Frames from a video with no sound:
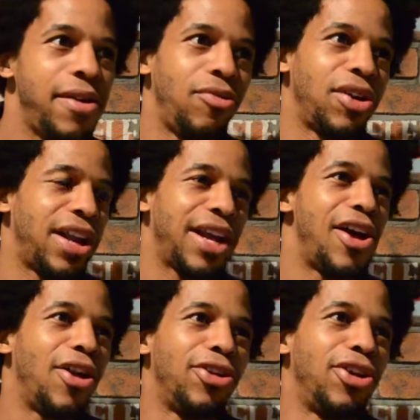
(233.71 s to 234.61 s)
We could
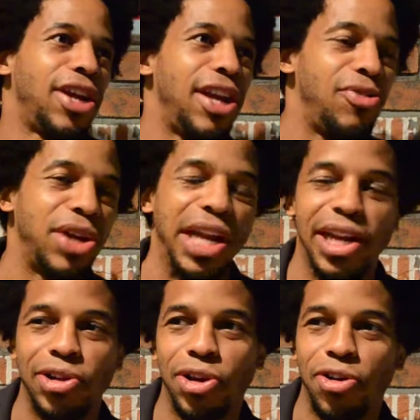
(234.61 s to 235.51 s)

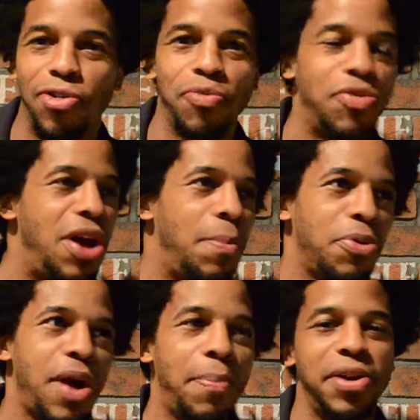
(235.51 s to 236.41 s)
look her
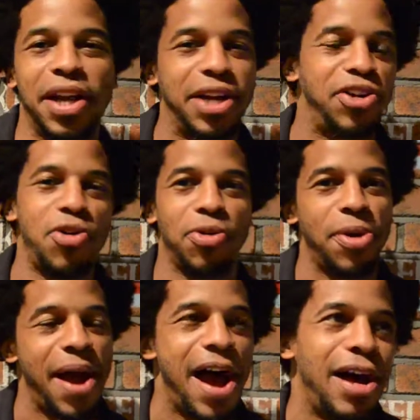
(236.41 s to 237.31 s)
number up and go to
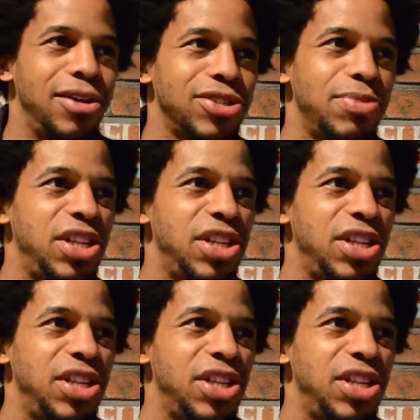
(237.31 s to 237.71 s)
her house.